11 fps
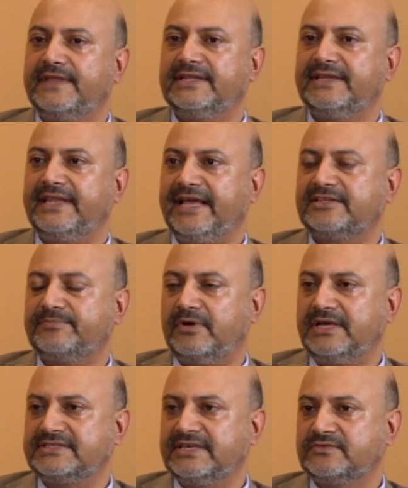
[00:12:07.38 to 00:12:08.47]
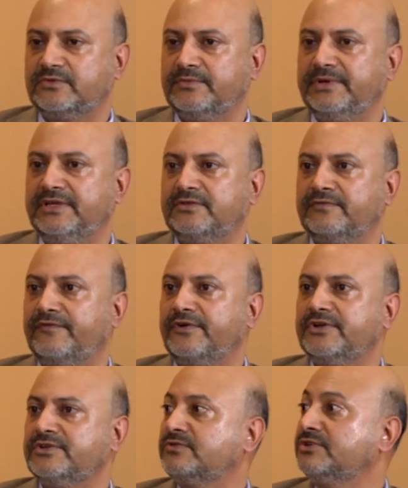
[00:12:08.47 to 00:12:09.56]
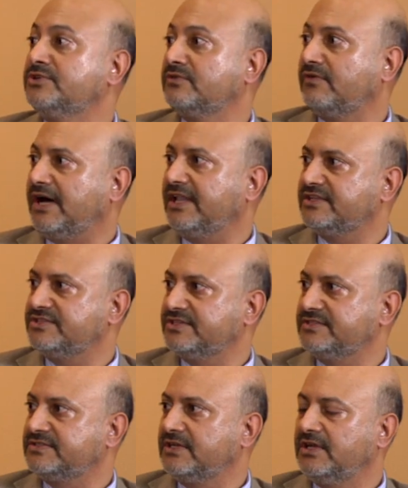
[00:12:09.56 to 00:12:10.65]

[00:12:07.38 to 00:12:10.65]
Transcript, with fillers: Then the next process would be to refer you to a urologist.